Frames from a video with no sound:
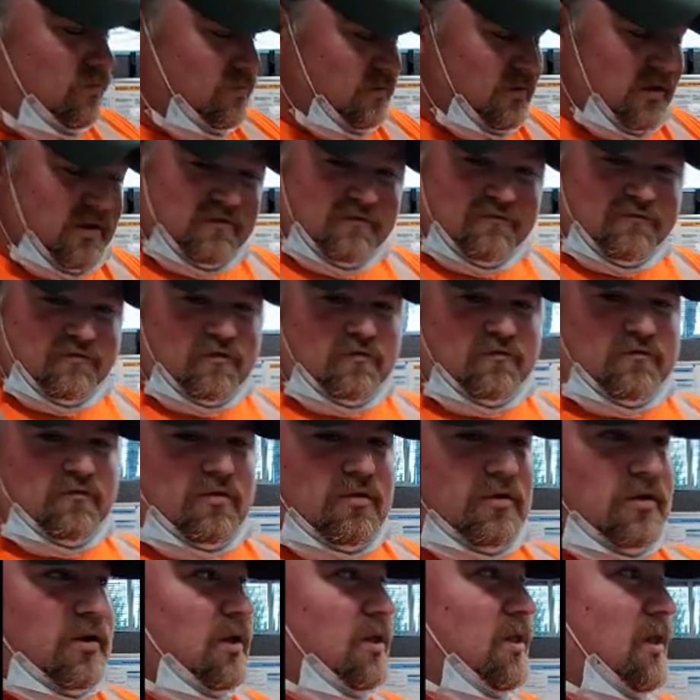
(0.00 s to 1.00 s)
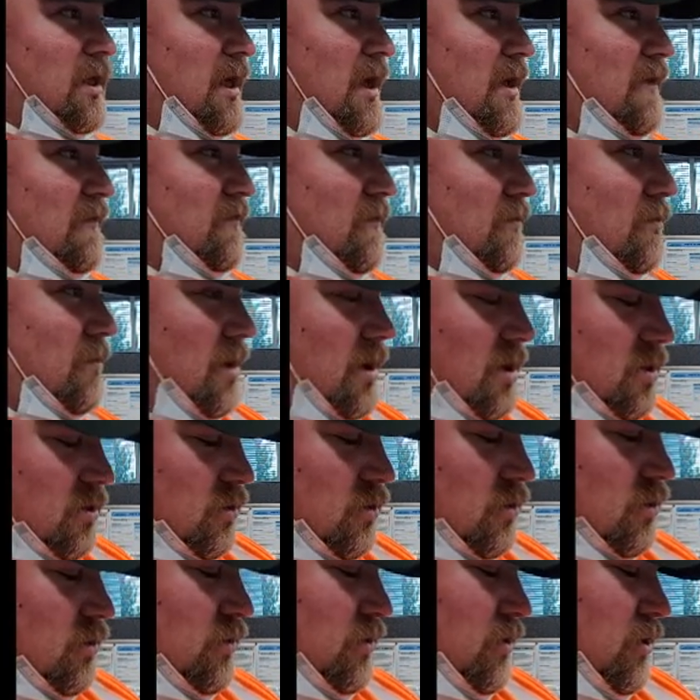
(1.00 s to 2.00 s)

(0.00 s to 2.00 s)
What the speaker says: let's first look at the SRL or the